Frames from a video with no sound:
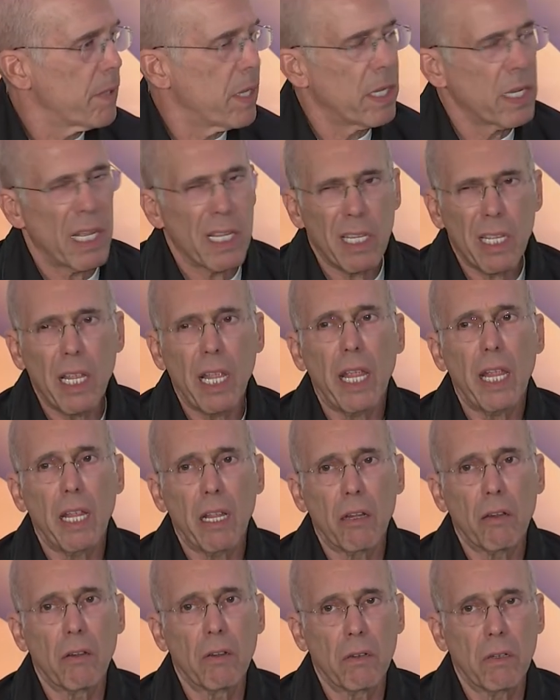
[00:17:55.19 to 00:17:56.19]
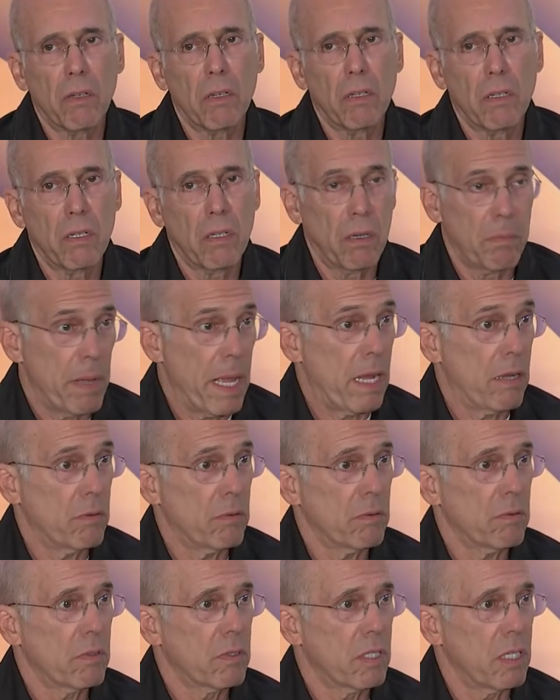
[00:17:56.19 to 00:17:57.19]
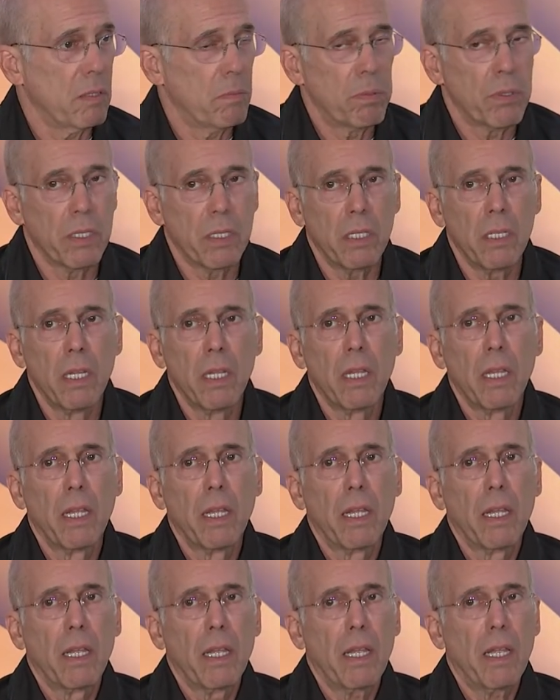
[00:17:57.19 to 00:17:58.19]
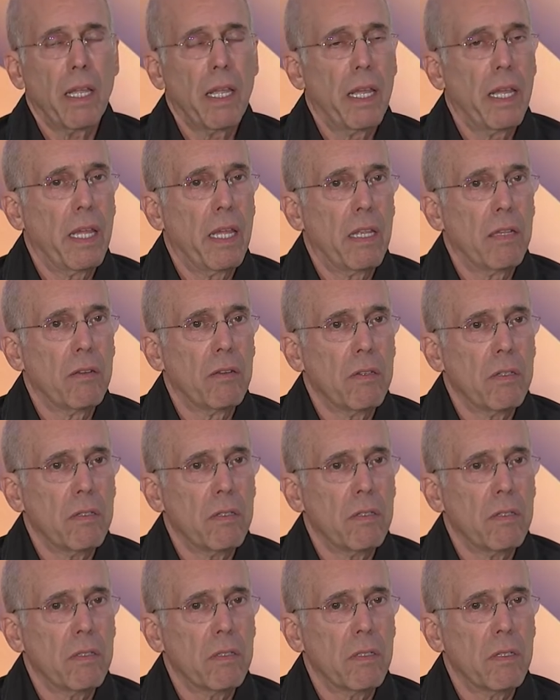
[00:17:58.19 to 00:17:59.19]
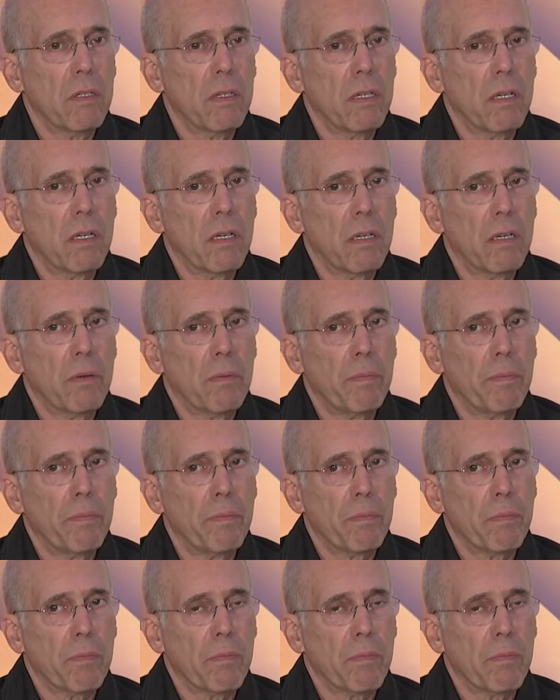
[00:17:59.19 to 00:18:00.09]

and I care about deeply, and um,